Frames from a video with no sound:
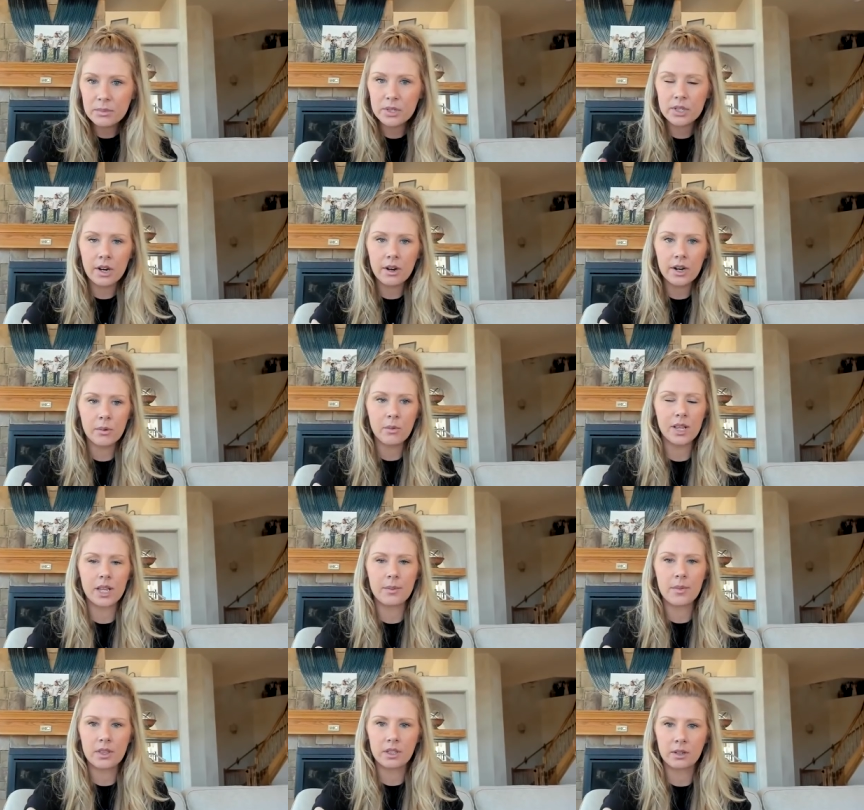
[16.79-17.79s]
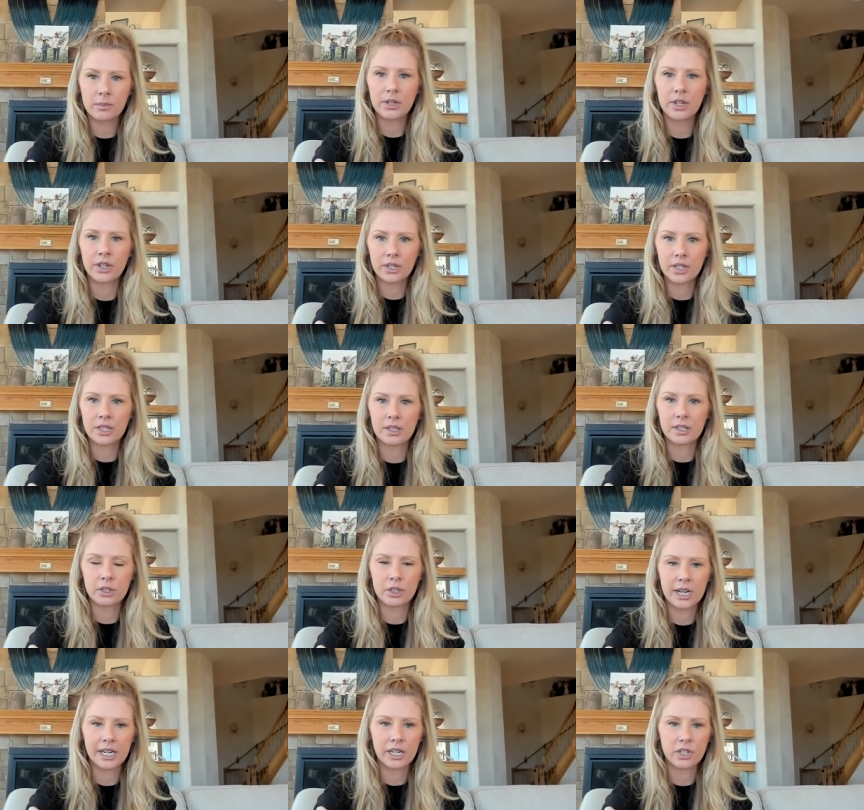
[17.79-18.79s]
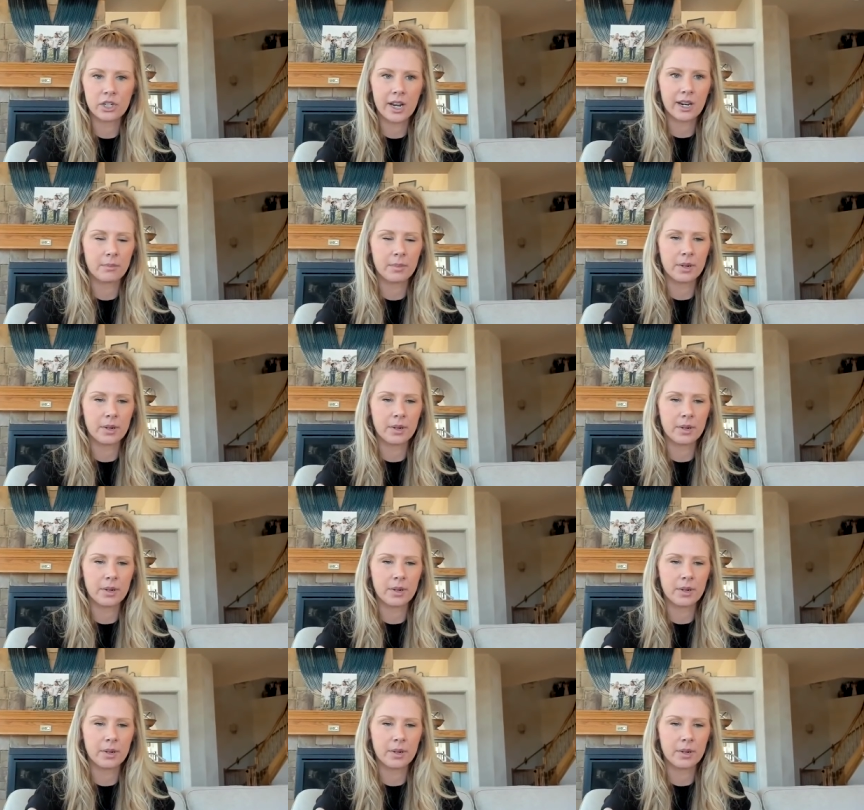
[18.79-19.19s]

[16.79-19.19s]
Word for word: Sorry, while I'm on the computer, it does a little shaky shake,